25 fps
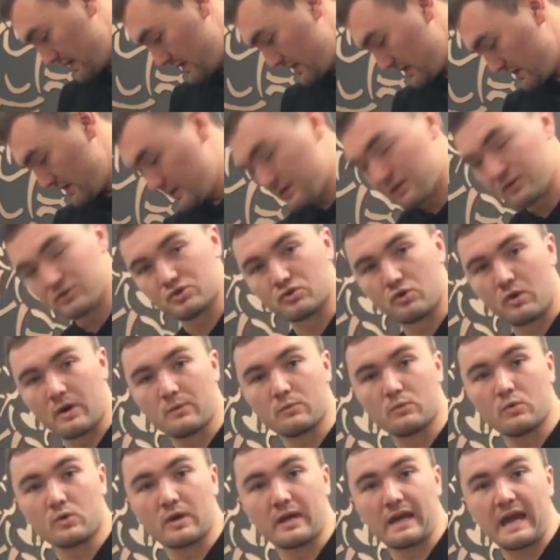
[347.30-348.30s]
the joint
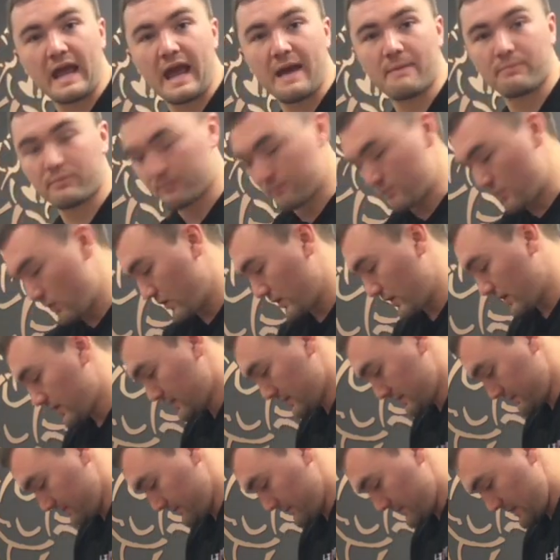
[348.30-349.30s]
will gap more
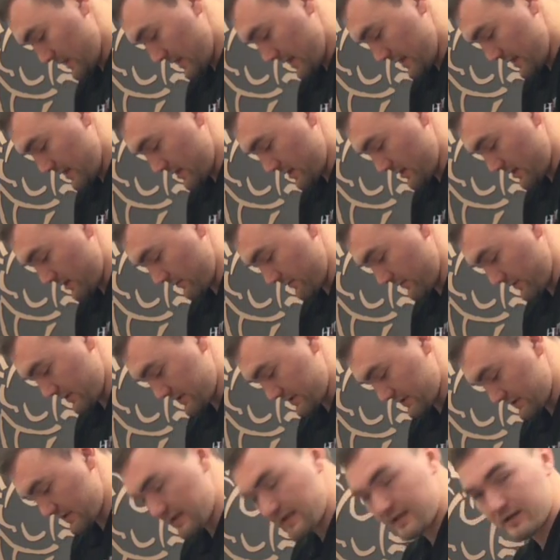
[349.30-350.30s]
here
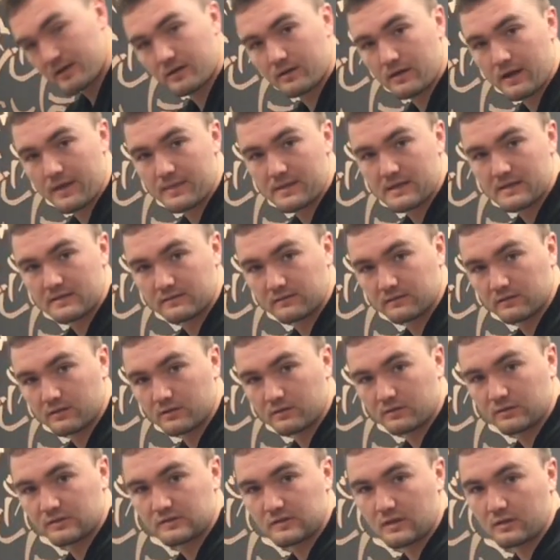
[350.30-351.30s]
versus here, and these
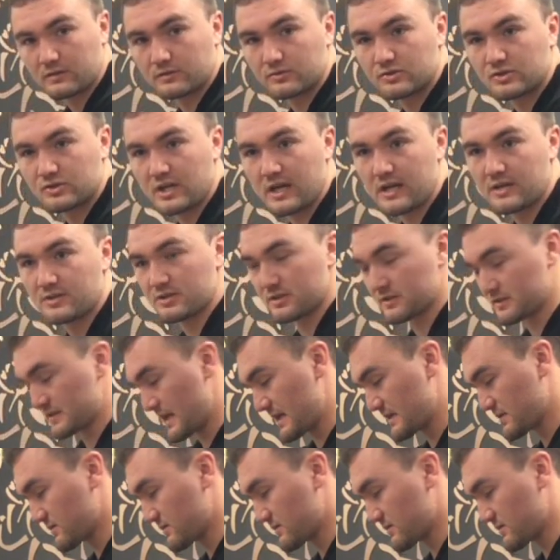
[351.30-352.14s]
little subtle changes. That's